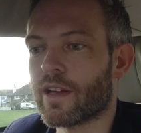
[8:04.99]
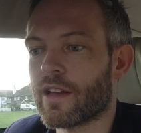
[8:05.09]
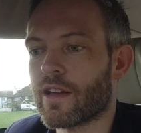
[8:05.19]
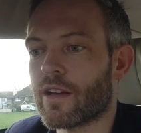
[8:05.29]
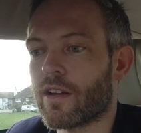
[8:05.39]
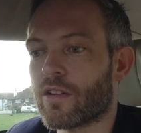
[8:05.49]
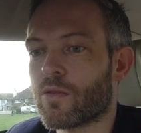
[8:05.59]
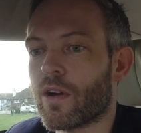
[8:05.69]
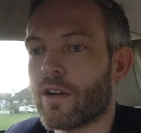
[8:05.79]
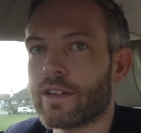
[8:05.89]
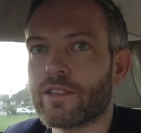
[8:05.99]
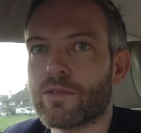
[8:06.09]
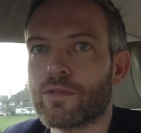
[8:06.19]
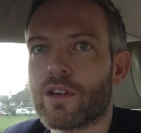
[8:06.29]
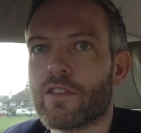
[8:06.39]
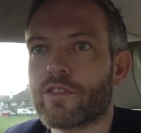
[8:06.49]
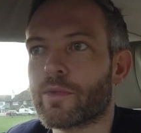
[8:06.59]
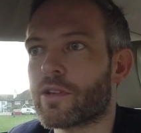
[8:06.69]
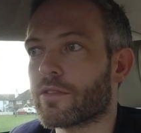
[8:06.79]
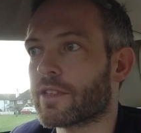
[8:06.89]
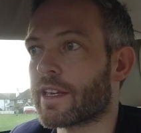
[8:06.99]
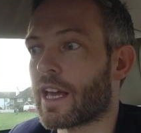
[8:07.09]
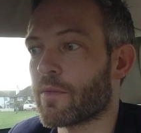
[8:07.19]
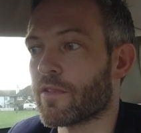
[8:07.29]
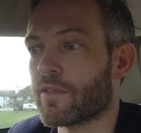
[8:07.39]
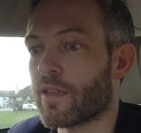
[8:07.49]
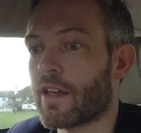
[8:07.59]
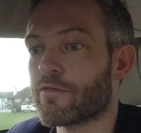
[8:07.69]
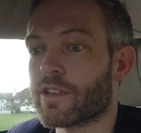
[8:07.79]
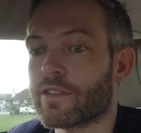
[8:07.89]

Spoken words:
are quite highly sought after because they came with every